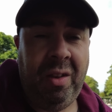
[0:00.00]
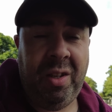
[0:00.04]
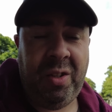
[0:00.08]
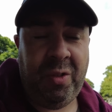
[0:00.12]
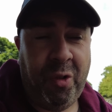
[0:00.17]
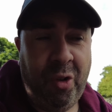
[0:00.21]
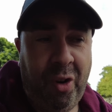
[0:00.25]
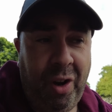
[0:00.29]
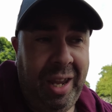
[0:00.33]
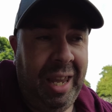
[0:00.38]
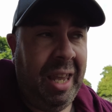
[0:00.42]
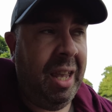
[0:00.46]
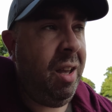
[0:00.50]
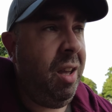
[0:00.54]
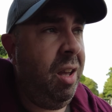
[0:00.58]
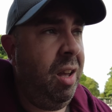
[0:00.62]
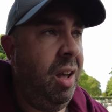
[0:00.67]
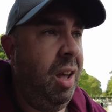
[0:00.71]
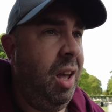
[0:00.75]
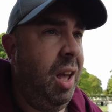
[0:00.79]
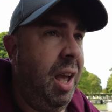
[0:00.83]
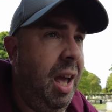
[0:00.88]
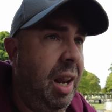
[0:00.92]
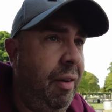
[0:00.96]
It's free.
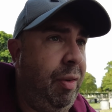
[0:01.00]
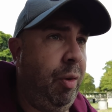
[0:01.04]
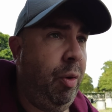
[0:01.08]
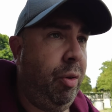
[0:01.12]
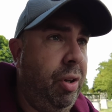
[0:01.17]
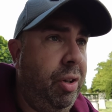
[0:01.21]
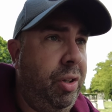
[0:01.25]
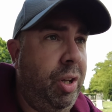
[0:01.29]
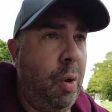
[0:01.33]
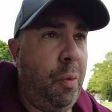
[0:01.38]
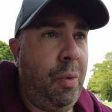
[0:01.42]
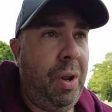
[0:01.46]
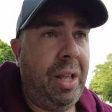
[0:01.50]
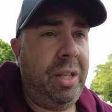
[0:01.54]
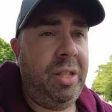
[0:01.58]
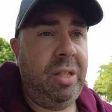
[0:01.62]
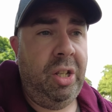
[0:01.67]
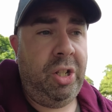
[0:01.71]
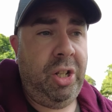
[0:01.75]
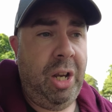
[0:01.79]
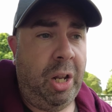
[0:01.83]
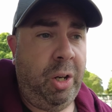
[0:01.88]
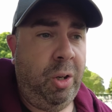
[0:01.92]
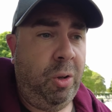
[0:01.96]
If you want to donate to
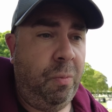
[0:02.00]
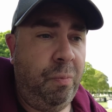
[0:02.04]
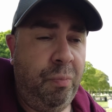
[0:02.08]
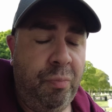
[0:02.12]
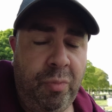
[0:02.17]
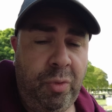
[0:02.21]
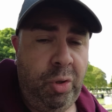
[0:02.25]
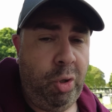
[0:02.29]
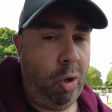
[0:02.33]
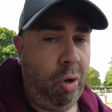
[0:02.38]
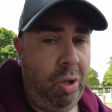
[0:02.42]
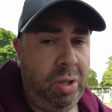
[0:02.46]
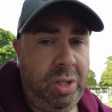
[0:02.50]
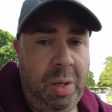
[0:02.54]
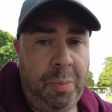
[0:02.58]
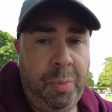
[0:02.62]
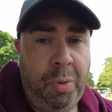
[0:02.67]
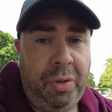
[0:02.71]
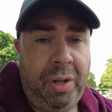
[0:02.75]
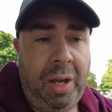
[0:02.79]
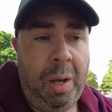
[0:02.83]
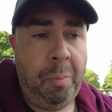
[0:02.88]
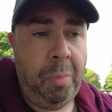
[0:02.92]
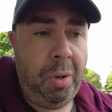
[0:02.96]
the channel, dollar
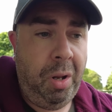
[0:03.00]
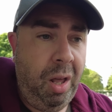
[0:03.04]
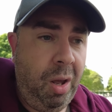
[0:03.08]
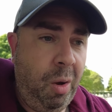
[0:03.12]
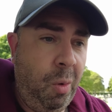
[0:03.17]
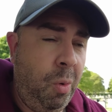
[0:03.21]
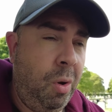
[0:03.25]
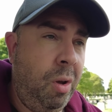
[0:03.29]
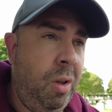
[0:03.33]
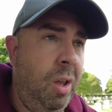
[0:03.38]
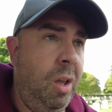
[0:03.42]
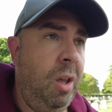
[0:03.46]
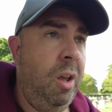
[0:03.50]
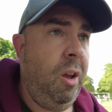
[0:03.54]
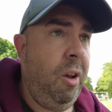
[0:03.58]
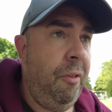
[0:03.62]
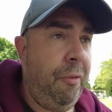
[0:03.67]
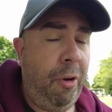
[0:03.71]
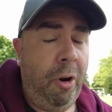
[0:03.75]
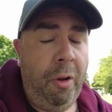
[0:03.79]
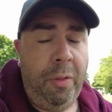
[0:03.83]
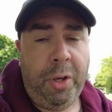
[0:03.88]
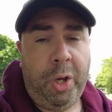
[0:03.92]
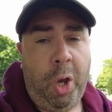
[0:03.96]
symbol down below.
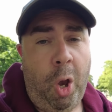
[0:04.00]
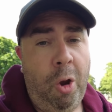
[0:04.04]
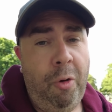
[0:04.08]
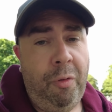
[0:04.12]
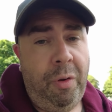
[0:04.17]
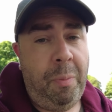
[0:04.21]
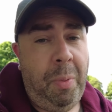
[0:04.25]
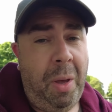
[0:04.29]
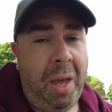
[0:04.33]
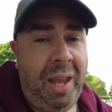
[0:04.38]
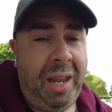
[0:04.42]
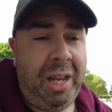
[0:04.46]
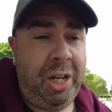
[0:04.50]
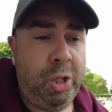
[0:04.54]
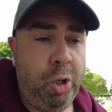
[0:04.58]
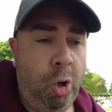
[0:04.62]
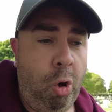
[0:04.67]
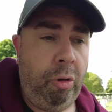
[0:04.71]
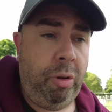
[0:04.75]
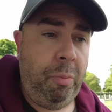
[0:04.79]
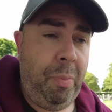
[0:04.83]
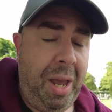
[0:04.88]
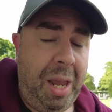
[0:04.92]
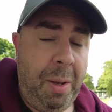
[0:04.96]
Follow the Ko-fi page
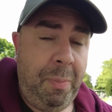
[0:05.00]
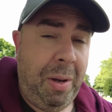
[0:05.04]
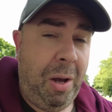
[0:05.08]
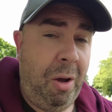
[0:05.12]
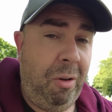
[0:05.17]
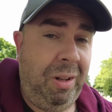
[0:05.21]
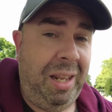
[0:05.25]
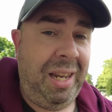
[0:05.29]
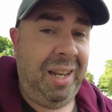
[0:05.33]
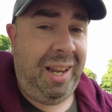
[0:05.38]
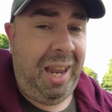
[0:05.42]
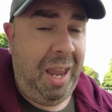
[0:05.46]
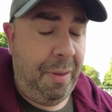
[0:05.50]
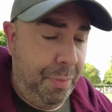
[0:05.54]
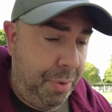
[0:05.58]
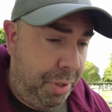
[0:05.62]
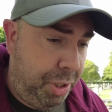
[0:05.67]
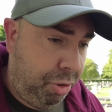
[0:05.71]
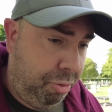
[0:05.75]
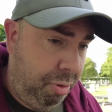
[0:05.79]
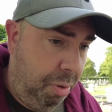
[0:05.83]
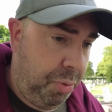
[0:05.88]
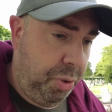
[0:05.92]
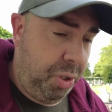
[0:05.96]
or the PayPal link in the
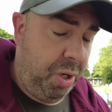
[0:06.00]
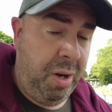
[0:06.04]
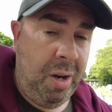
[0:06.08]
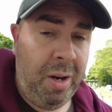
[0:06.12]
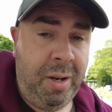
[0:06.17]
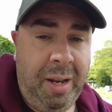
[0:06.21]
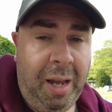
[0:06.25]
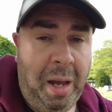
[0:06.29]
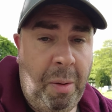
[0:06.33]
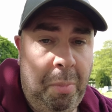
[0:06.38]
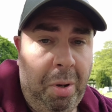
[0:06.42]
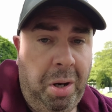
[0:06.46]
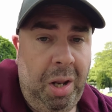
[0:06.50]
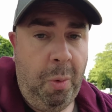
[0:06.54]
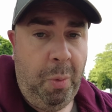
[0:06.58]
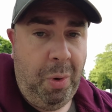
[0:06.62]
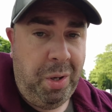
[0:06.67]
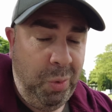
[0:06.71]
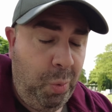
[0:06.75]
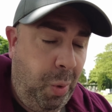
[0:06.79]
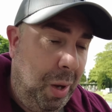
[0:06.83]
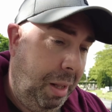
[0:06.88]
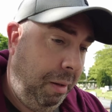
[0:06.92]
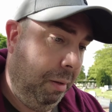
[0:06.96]
description and down below
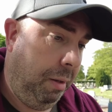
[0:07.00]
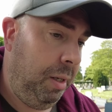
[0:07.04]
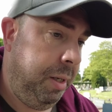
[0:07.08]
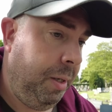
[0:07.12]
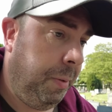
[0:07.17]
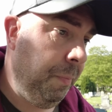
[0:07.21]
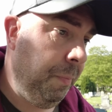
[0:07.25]
as well.